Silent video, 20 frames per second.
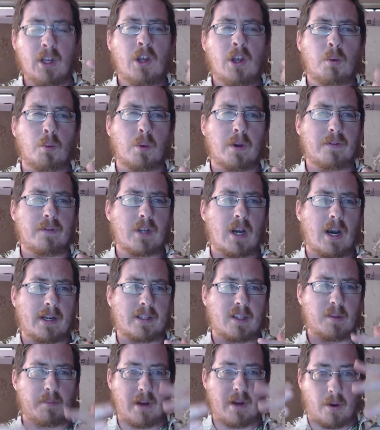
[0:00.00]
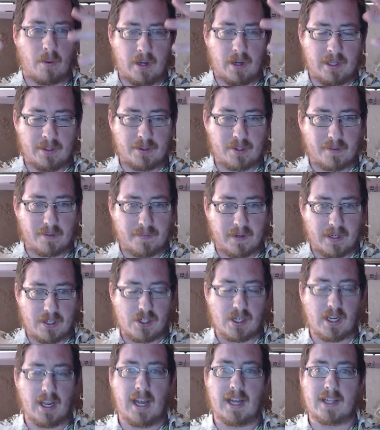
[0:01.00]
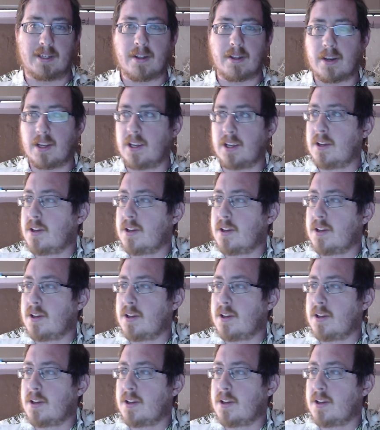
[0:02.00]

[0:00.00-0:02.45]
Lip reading: We've talked about interfaciality.